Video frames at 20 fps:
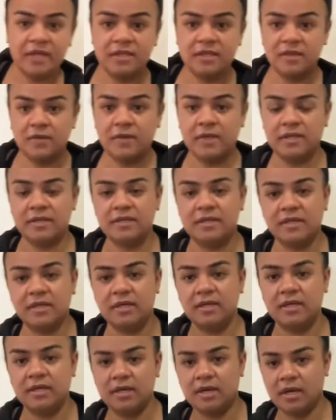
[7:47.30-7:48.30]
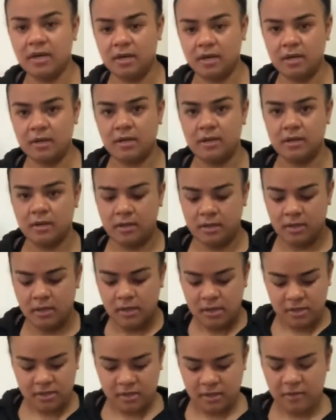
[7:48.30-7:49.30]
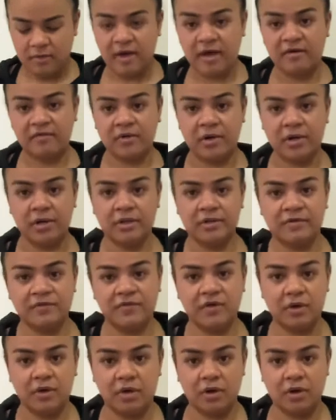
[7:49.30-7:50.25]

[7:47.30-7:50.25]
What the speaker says: you can see here. So you have all of your